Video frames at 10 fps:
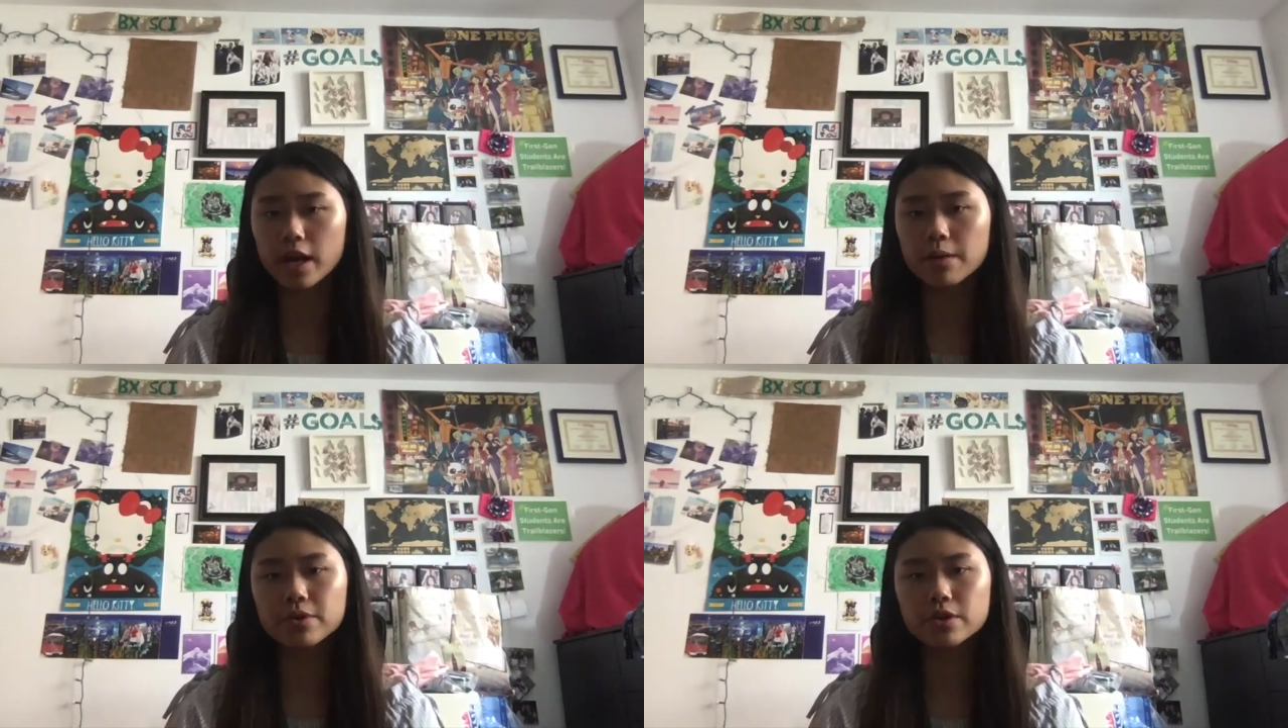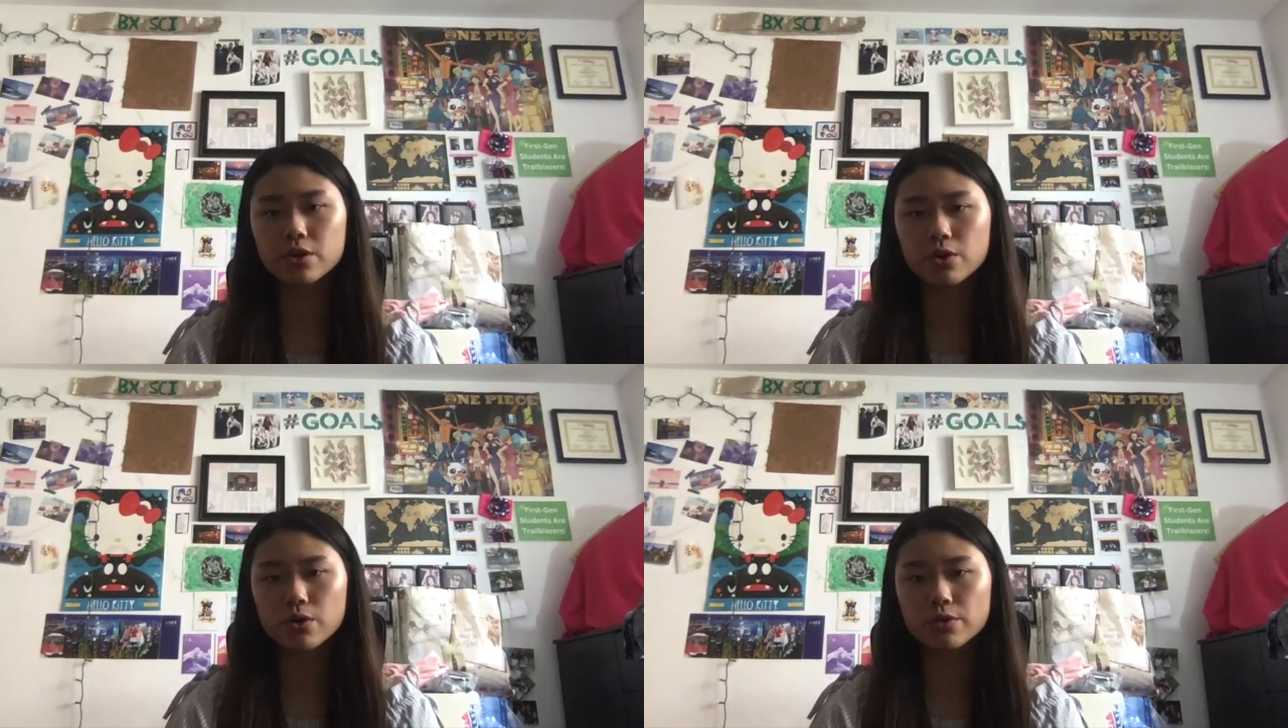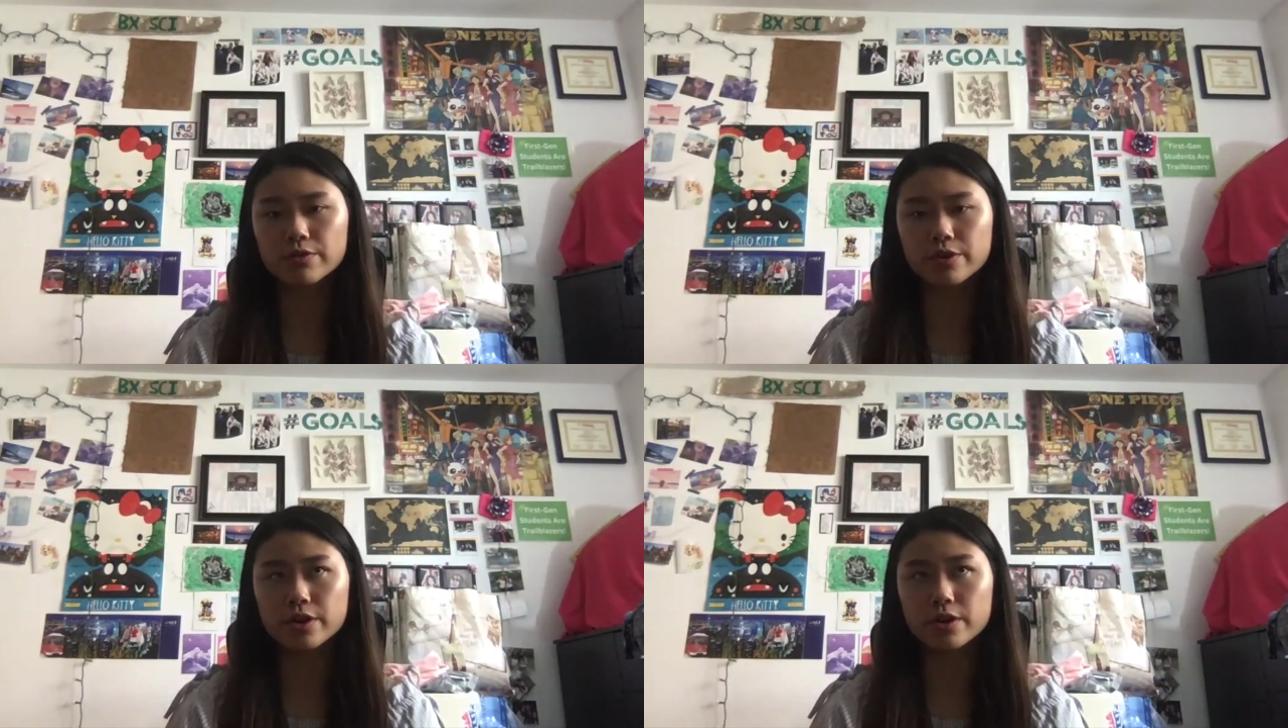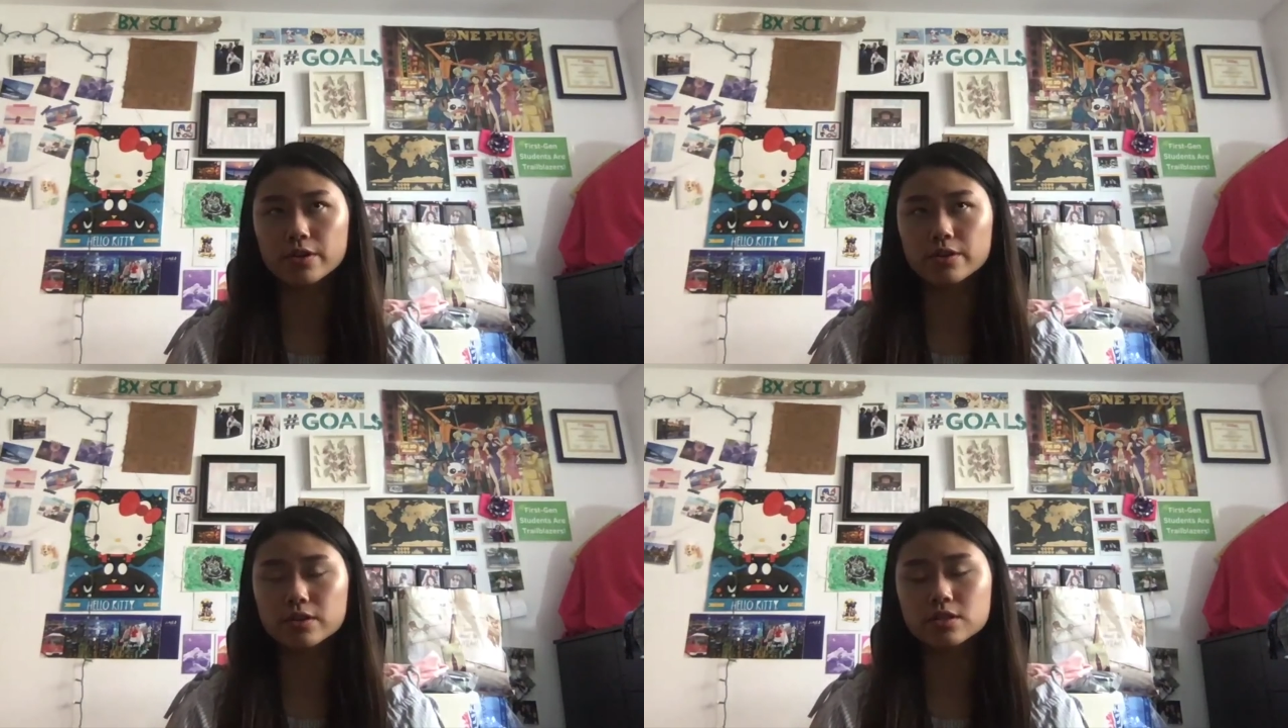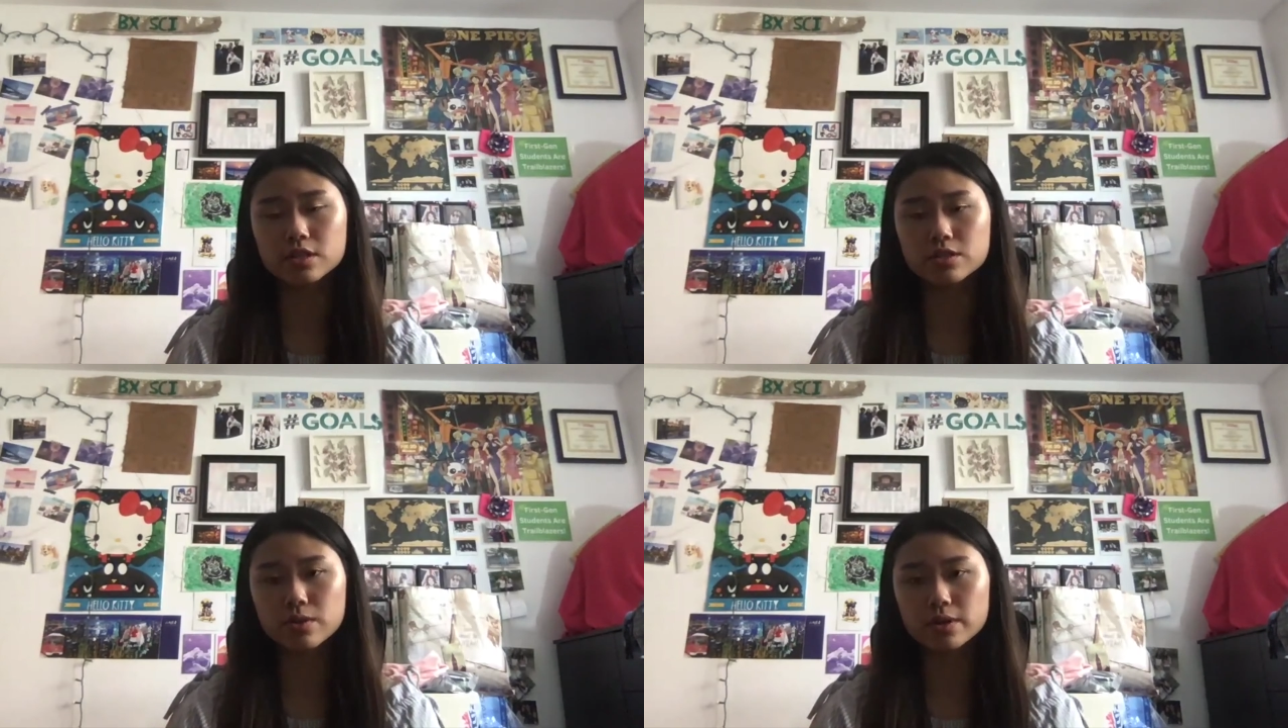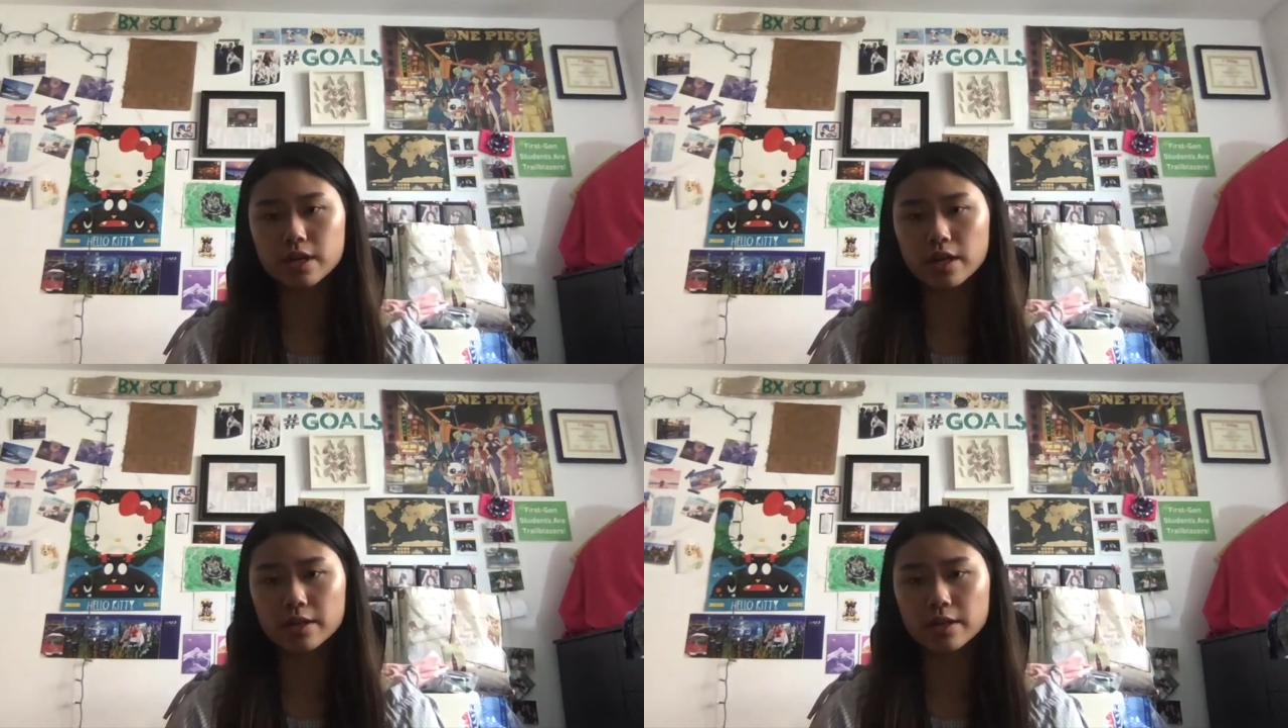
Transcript: I'm going to go over the 6 storytelling